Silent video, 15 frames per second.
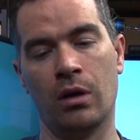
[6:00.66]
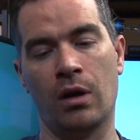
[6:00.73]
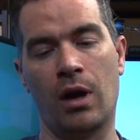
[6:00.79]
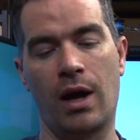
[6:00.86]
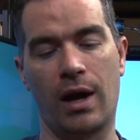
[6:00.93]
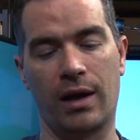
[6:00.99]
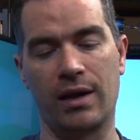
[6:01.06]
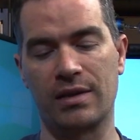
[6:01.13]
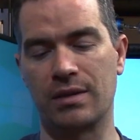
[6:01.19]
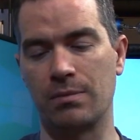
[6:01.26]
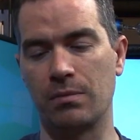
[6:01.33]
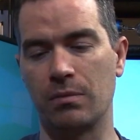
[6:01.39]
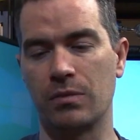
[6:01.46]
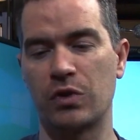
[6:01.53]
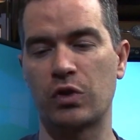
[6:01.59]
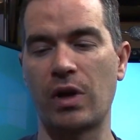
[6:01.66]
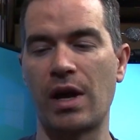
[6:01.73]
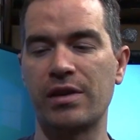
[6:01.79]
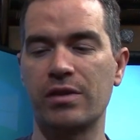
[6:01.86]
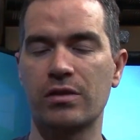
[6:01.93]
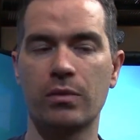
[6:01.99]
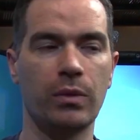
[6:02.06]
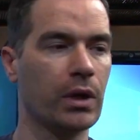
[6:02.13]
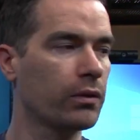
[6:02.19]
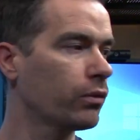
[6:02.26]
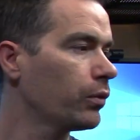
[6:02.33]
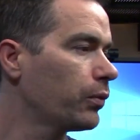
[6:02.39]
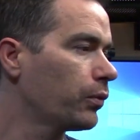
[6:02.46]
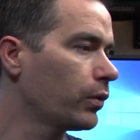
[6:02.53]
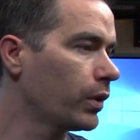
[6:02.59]
I guess some scratches or whatever
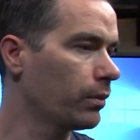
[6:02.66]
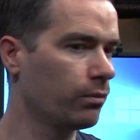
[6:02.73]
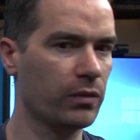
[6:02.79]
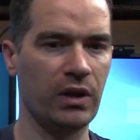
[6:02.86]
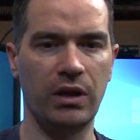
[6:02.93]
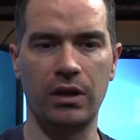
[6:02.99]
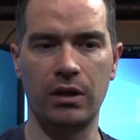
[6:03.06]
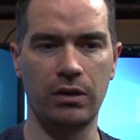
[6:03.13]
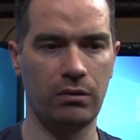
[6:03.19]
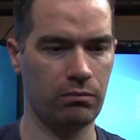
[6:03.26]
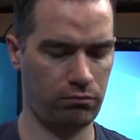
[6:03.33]
from the